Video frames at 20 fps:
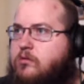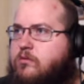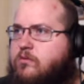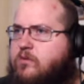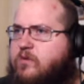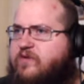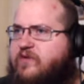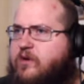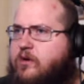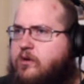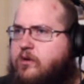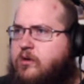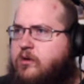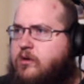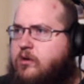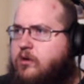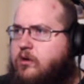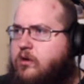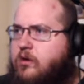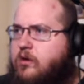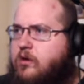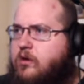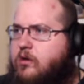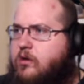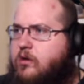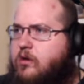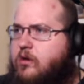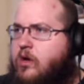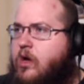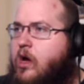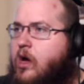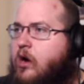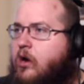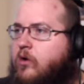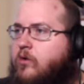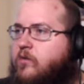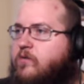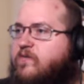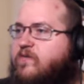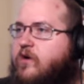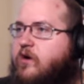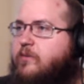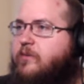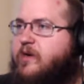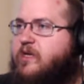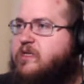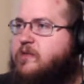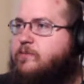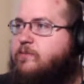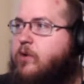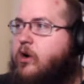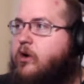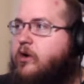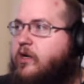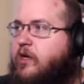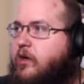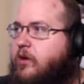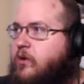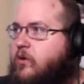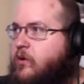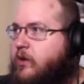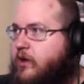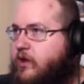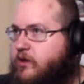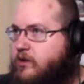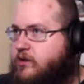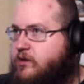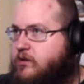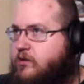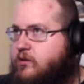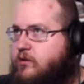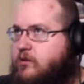We've oh, Fogmink spawning on us.